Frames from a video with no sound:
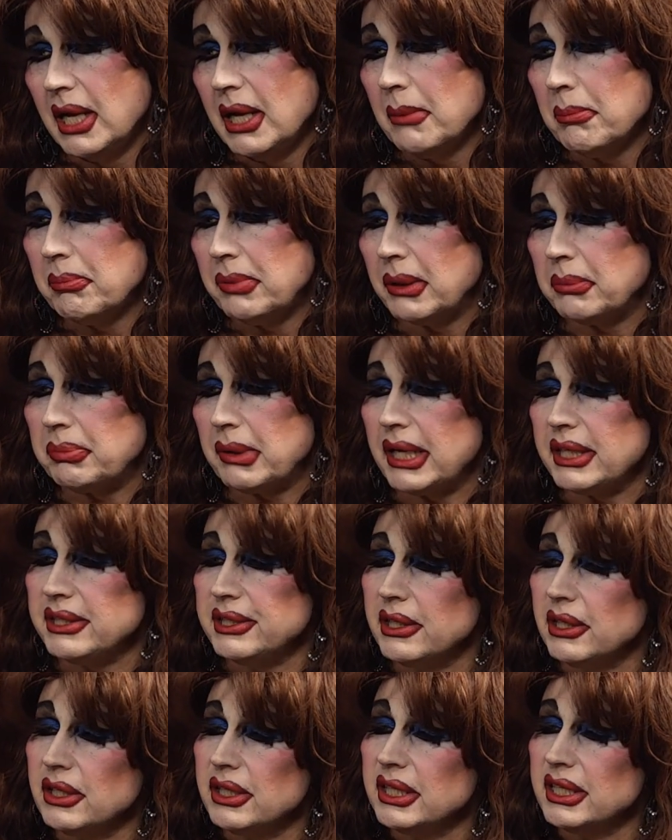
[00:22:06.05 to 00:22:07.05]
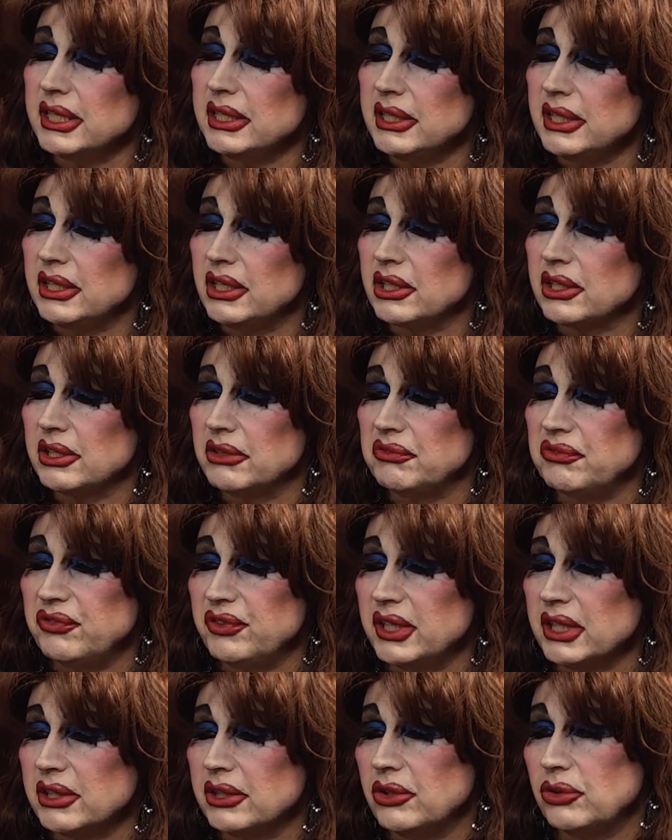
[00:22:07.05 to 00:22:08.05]
But by telling it in a
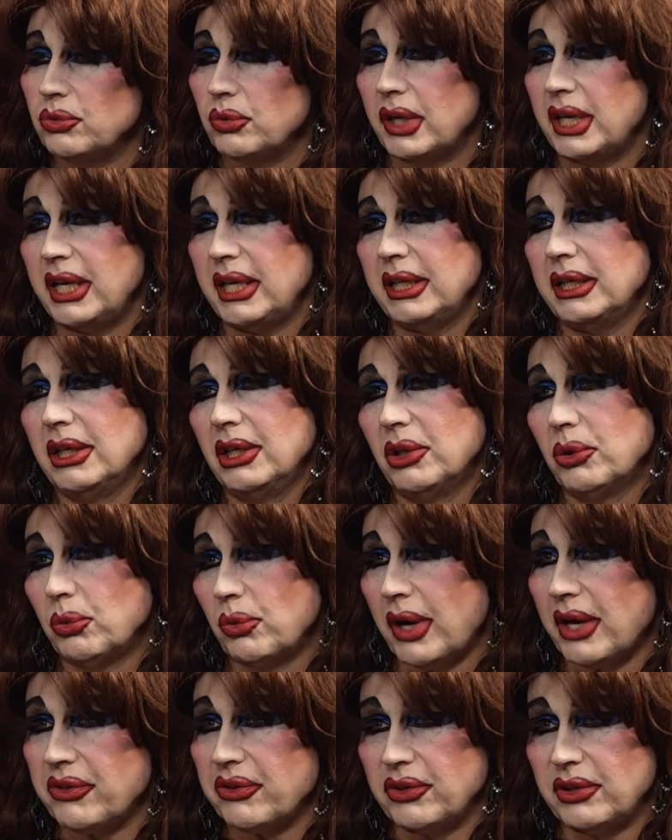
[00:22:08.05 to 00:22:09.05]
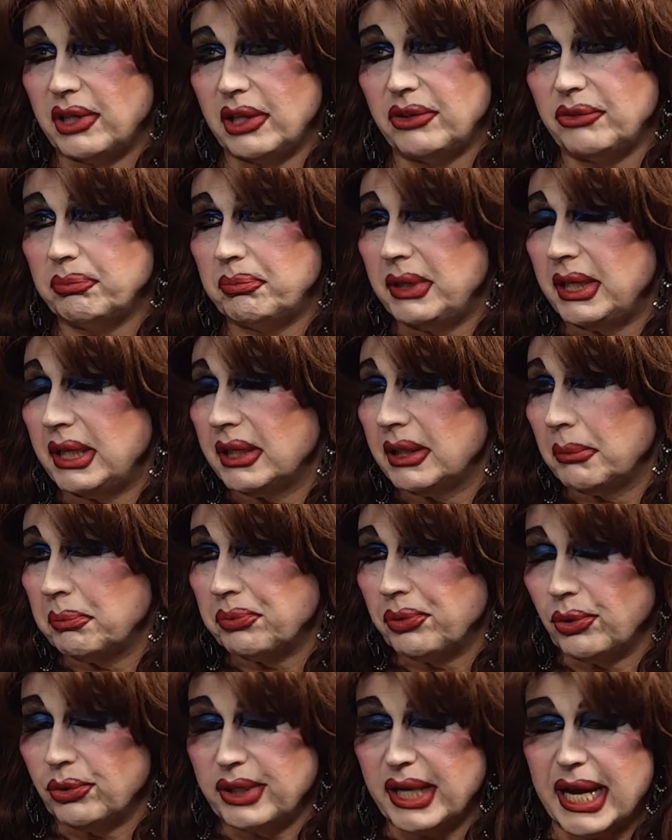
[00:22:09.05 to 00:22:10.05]
conflicted way, rather than being a
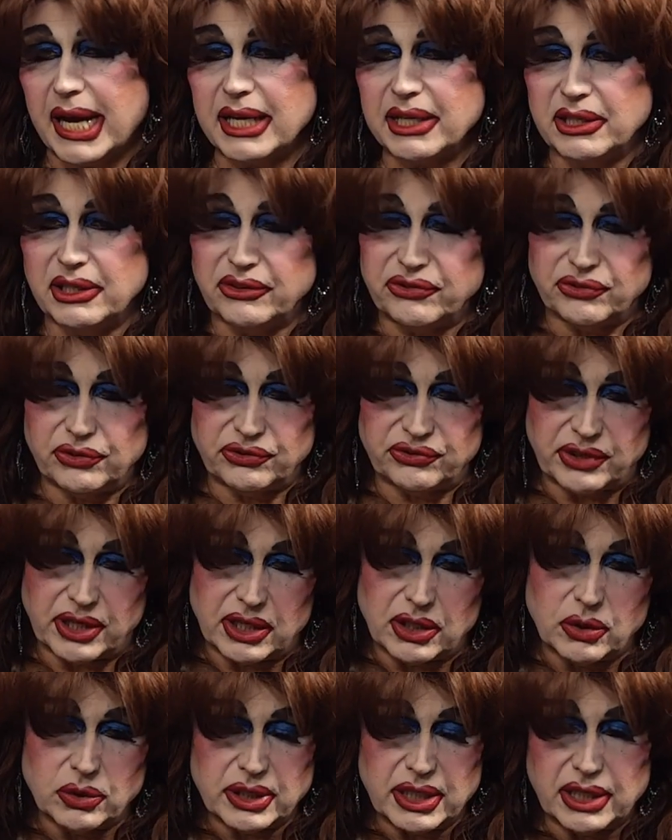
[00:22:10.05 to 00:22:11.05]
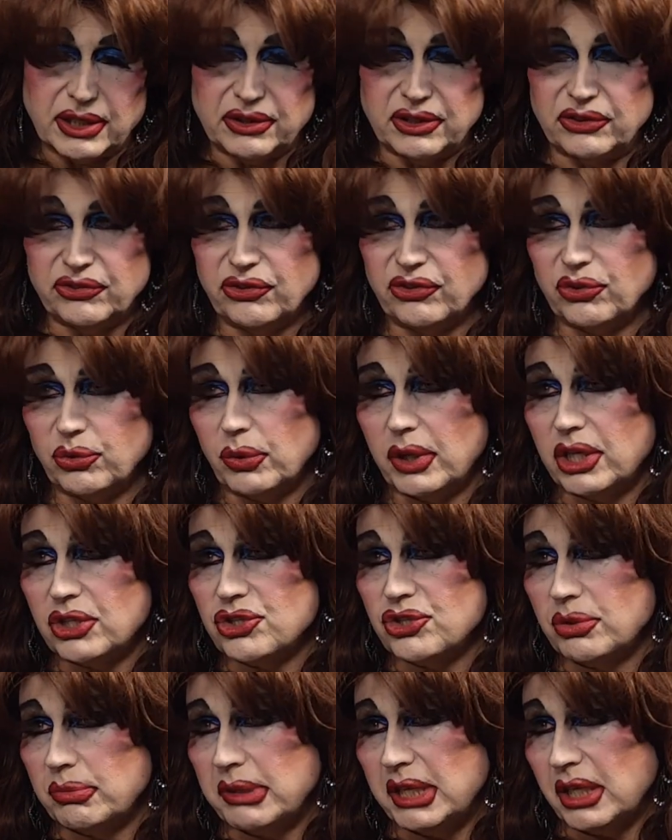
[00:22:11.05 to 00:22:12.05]
protagonist to saying, okay, this is the way it
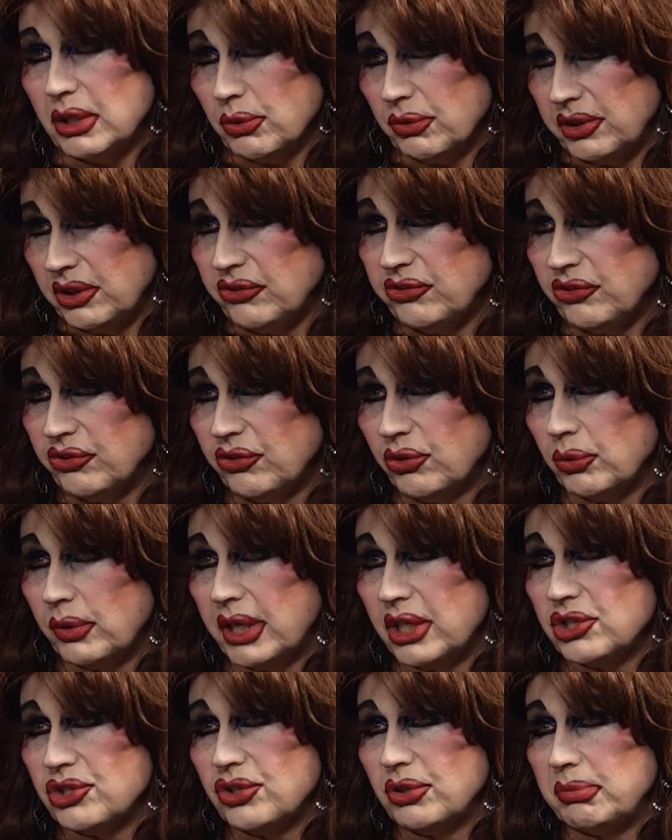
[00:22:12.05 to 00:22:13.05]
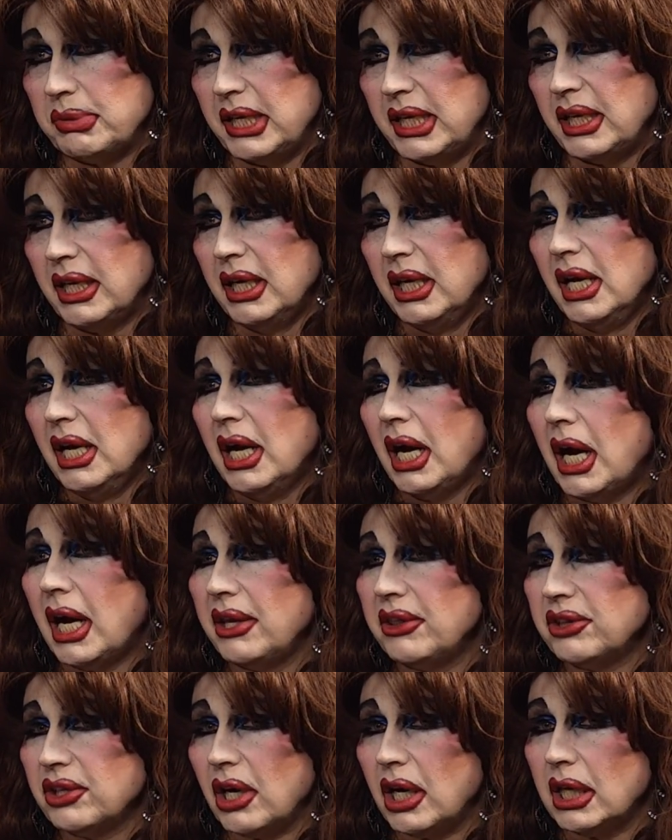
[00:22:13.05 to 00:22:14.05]
should be or this mm. is the way it should be, I
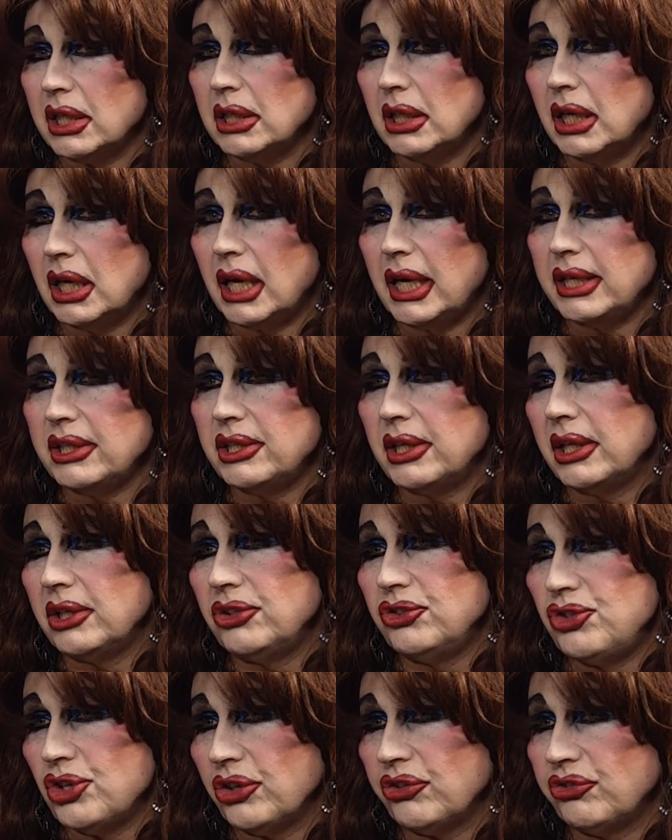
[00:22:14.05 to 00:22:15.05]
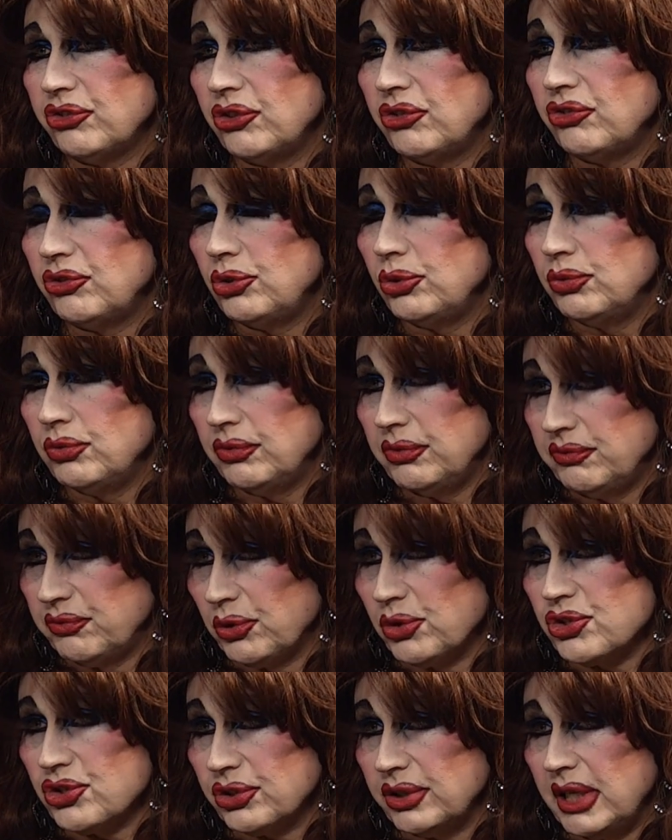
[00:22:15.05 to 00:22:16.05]
thought I had done justice to
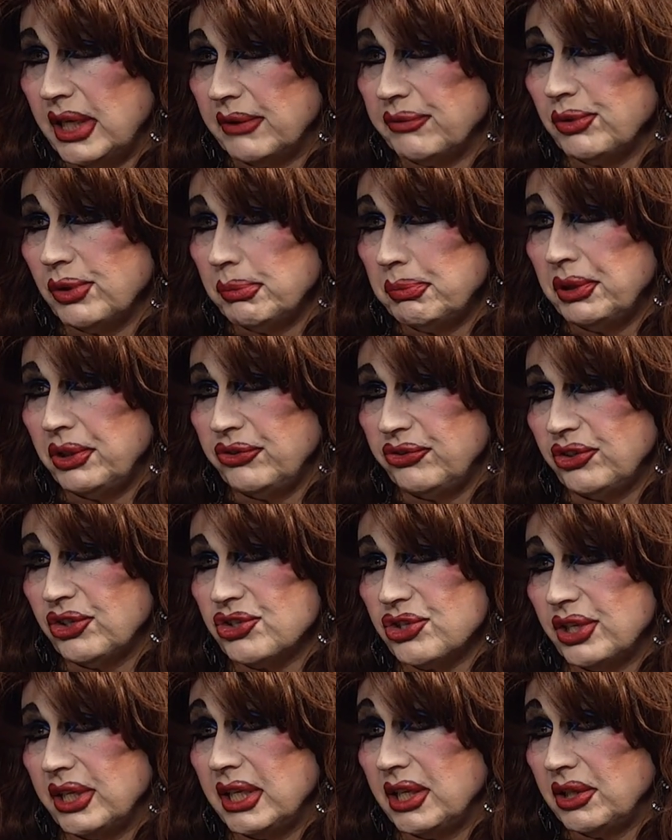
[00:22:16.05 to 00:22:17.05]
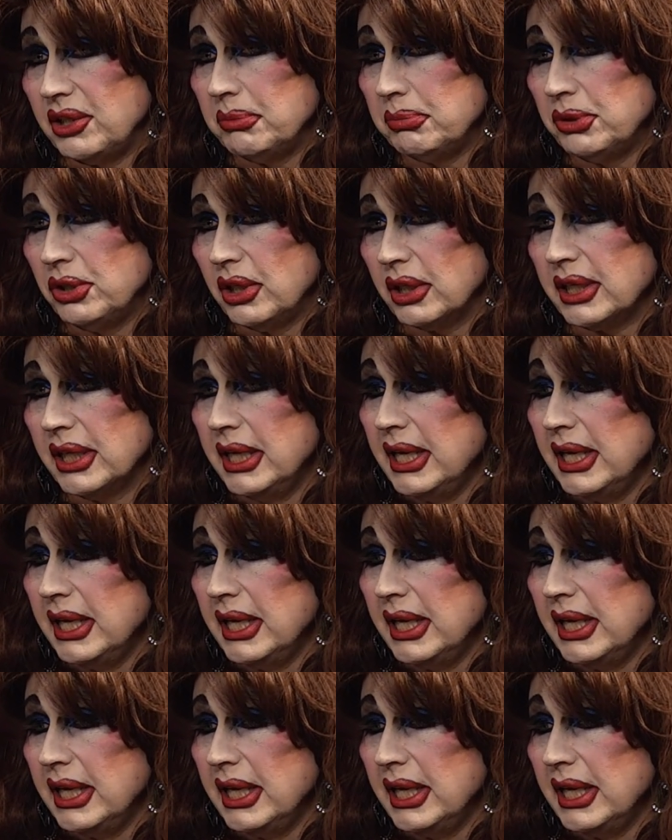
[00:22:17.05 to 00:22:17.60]
virtually every position in the book.